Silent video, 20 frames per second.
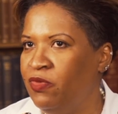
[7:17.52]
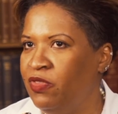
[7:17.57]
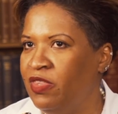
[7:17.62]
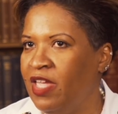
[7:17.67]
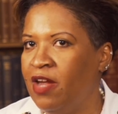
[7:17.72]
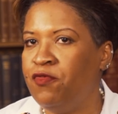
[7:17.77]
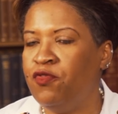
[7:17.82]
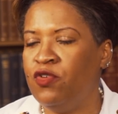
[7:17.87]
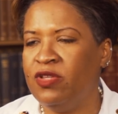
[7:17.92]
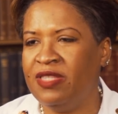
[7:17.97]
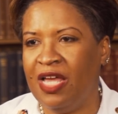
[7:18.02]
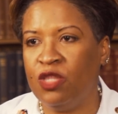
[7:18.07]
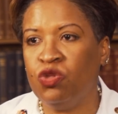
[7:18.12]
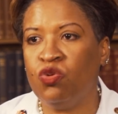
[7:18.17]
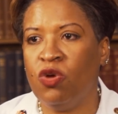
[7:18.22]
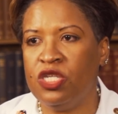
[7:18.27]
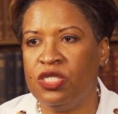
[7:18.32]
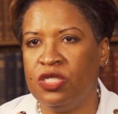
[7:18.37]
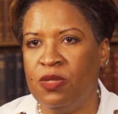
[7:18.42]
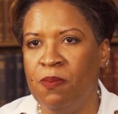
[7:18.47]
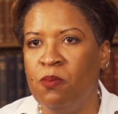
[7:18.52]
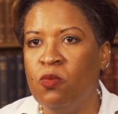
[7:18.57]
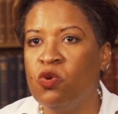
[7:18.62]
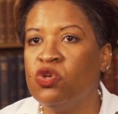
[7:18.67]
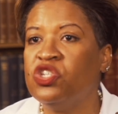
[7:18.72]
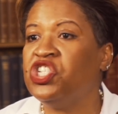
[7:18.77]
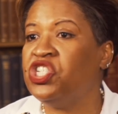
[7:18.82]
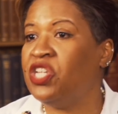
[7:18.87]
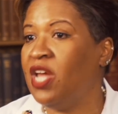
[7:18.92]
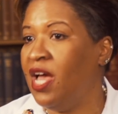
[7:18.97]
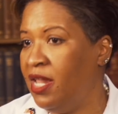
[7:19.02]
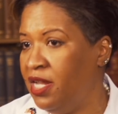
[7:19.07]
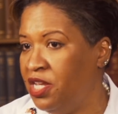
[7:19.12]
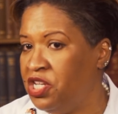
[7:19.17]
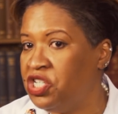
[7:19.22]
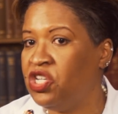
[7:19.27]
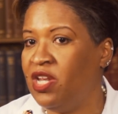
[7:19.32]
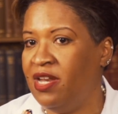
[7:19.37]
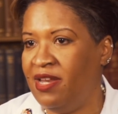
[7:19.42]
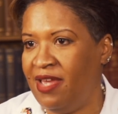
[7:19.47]
Therefore, that was the most
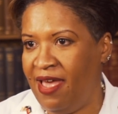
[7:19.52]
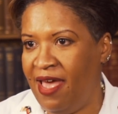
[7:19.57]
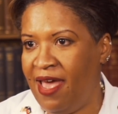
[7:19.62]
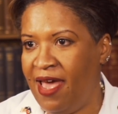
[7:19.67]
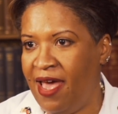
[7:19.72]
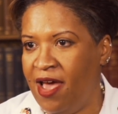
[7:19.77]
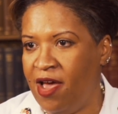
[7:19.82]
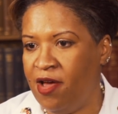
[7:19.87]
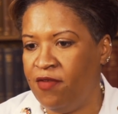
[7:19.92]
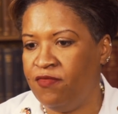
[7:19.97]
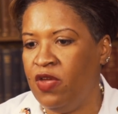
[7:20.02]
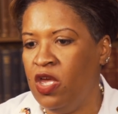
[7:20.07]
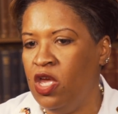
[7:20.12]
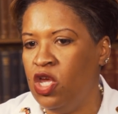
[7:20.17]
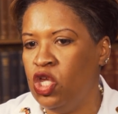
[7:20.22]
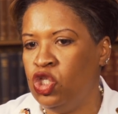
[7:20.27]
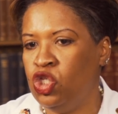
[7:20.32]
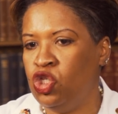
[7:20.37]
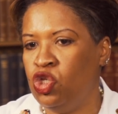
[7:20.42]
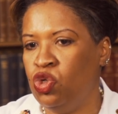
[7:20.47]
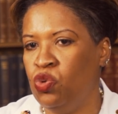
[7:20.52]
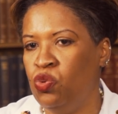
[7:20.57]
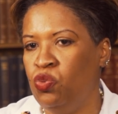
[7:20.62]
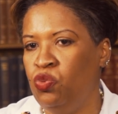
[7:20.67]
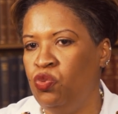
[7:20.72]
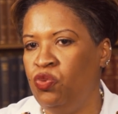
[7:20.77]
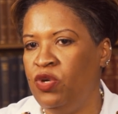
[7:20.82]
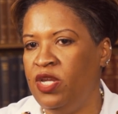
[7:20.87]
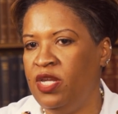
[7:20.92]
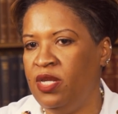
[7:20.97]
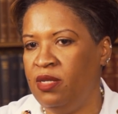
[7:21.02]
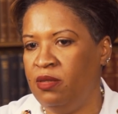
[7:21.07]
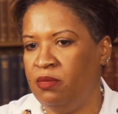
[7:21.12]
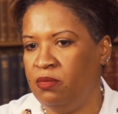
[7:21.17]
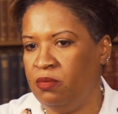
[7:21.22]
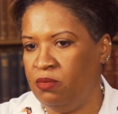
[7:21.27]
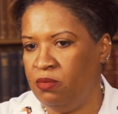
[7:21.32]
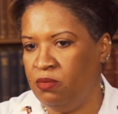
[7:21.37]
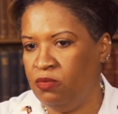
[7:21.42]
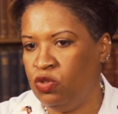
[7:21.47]
challenge that I have to
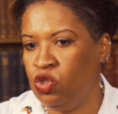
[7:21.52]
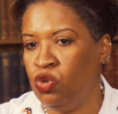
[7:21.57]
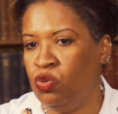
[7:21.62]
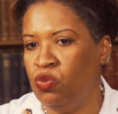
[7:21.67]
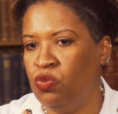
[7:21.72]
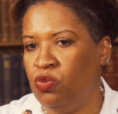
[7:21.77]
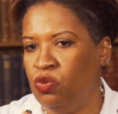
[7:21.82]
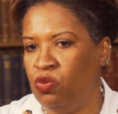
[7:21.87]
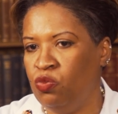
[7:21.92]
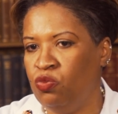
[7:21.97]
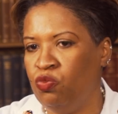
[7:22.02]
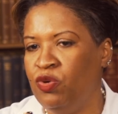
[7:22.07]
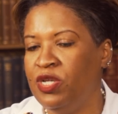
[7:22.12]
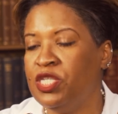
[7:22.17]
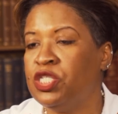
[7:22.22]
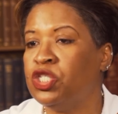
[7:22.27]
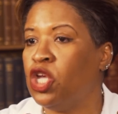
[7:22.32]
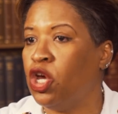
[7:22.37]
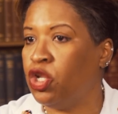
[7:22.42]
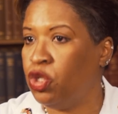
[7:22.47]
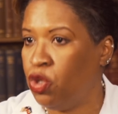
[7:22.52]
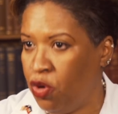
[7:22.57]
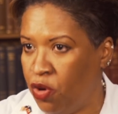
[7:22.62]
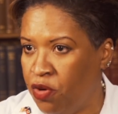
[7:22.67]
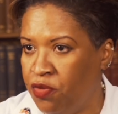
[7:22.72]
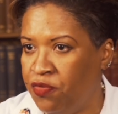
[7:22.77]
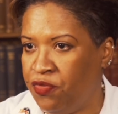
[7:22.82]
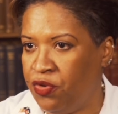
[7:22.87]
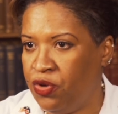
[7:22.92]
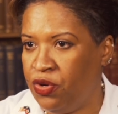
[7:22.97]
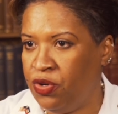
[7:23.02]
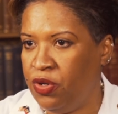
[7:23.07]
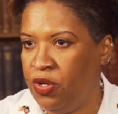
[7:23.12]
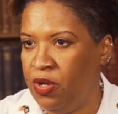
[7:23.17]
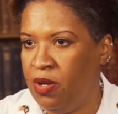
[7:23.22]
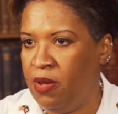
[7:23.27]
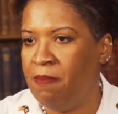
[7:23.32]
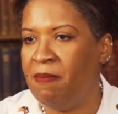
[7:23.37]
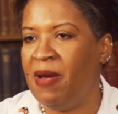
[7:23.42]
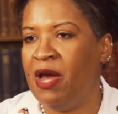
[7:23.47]
restart over
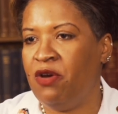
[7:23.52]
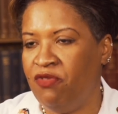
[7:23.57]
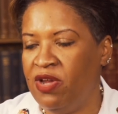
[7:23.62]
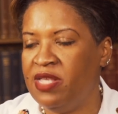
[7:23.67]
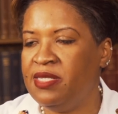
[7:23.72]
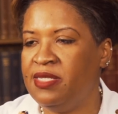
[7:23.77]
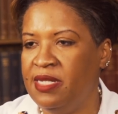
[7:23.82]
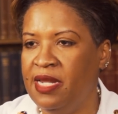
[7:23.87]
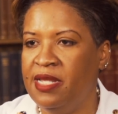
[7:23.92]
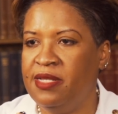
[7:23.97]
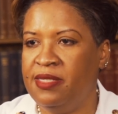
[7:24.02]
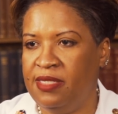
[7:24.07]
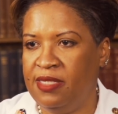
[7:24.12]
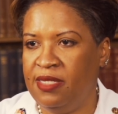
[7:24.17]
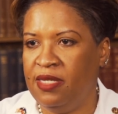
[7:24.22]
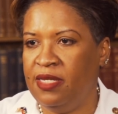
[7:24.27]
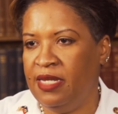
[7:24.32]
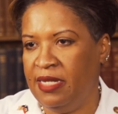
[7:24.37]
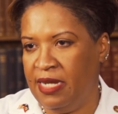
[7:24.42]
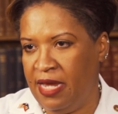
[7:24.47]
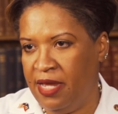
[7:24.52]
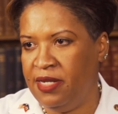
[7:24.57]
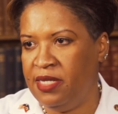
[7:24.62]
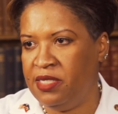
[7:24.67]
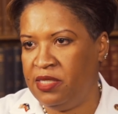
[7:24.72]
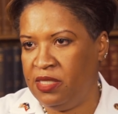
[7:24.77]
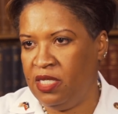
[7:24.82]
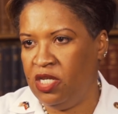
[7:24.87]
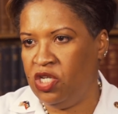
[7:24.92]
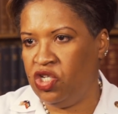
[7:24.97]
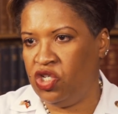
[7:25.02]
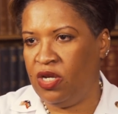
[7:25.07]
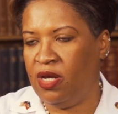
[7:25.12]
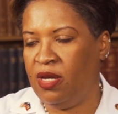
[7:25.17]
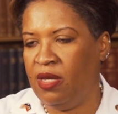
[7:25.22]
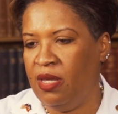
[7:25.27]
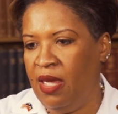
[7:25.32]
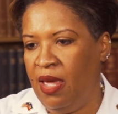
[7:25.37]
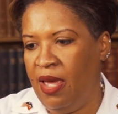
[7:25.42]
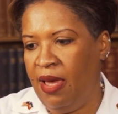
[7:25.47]
my residency in
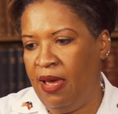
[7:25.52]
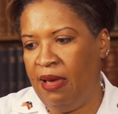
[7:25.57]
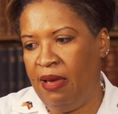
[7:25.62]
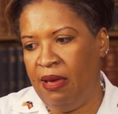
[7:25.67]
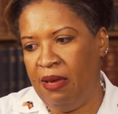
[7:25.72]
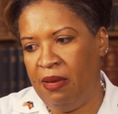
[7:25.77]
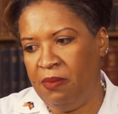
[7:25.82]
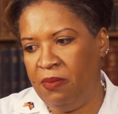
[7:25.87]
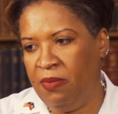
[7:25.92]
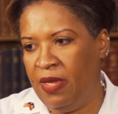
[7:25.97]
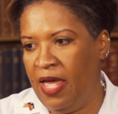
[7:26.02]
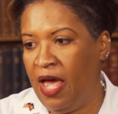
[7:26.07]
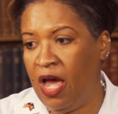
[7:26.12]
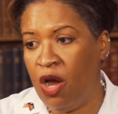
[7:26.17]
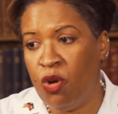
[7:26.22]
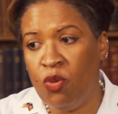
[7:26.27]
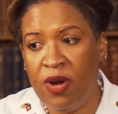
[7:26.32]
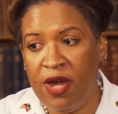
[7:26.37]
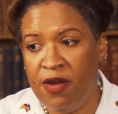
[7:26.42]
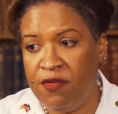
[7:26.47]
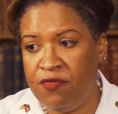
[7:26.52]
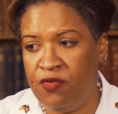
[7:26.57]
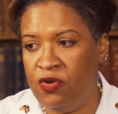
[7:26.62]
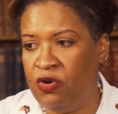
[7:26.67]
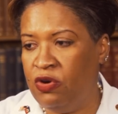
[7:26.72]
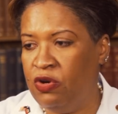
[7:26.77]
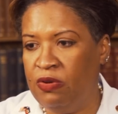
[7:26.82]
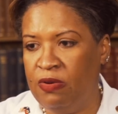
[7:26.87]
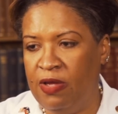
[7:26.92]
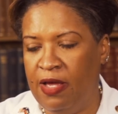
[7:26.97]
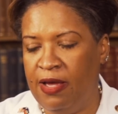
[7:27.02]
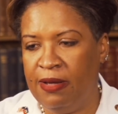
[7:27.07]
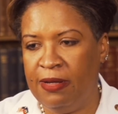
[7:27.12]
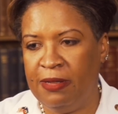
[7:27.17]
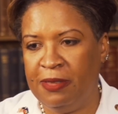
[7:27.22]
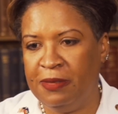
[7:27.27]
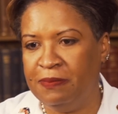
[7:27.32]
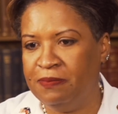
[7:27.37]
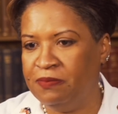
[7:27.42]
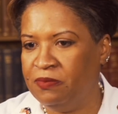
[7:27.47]
anesthesia. However,
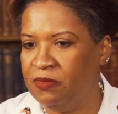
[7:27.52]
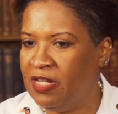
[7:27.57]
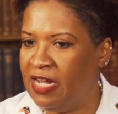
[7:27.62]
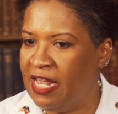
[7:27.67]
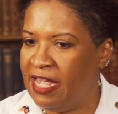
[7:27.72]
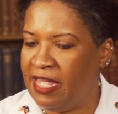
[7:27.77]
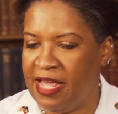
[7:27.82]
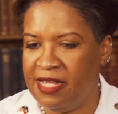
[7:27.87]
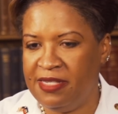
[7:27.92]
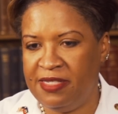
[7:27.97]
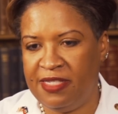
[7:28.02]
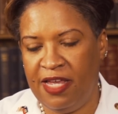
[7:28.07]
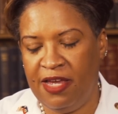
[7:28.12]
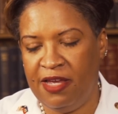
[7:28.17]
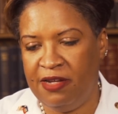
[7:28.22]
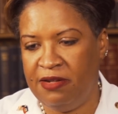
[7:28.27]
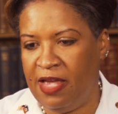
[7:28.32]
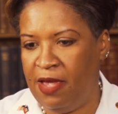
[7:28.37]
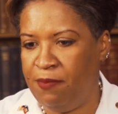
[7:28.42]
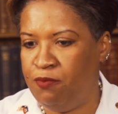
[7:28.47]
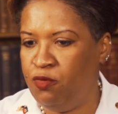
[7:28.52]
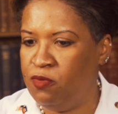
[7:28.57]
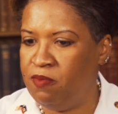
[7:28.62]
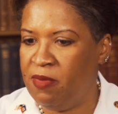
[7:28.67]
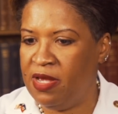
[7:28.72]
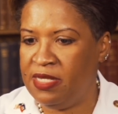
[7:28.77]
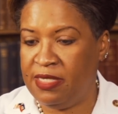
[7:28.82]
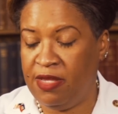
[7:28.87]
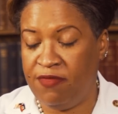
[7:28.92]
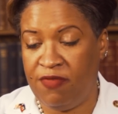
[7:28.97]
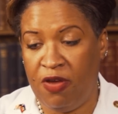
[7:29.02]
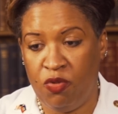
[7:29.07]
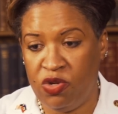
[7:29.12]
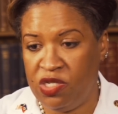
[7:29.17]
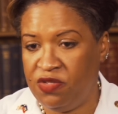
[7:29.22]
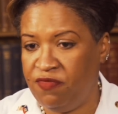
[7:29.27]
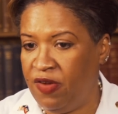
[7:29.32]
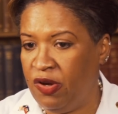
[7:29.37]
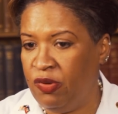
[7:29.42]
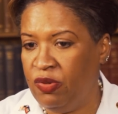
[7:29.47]
like I said, I put myself, I
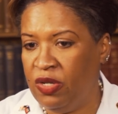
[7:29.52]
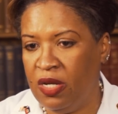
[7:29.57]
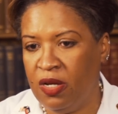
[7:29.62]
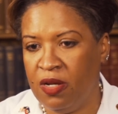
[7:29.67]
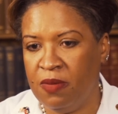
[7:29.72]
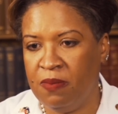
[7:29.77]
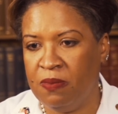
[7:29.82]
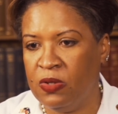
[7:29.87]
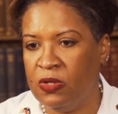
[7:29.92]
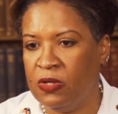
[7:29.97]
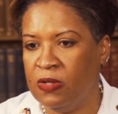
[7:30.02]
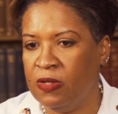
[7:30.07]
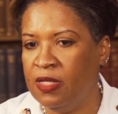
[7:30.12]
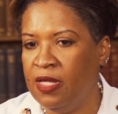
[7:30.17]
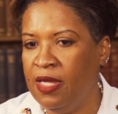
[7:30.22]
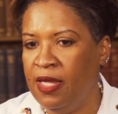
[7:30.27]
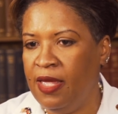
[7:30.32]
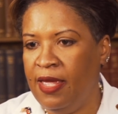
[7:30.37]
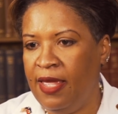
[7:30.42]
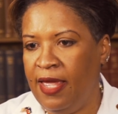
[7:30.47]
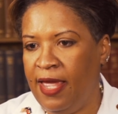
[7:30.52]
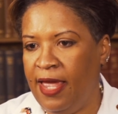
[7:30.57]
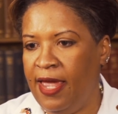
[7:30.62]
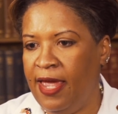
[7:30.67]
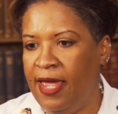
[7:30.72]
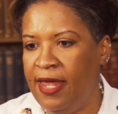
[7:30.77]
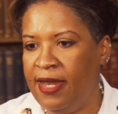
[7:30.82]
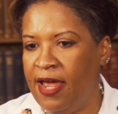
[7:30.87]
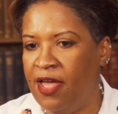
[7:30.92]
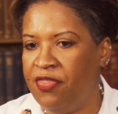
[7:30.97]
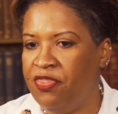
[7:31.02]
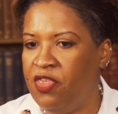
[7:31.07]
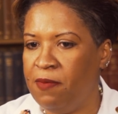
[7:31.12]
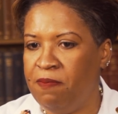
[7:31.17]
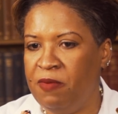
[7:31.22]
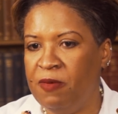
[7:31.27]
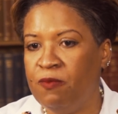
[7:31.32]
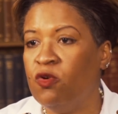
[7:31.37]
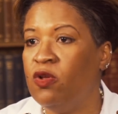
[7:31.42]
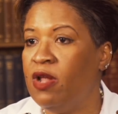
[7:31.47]
was very humble, and I think
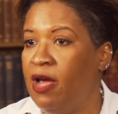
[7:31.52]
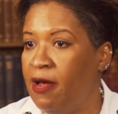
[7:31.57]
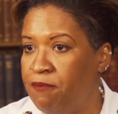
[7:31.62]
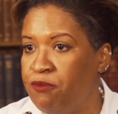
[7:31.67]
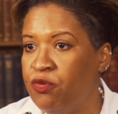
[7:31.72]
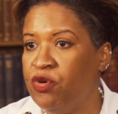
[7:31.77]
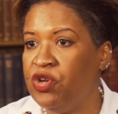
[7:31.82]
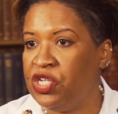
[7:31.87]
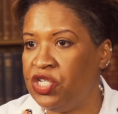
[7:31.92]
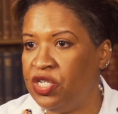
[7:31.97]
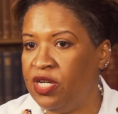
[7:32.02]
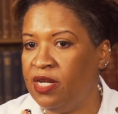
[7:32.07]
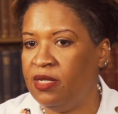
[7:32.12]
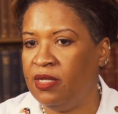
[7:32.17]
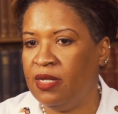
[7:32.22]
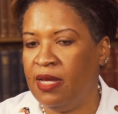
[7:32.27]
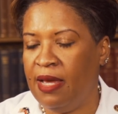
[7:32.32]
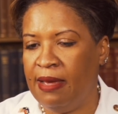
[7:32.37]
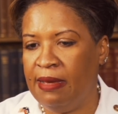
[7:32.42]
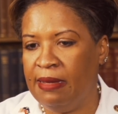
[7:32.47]
people appreciate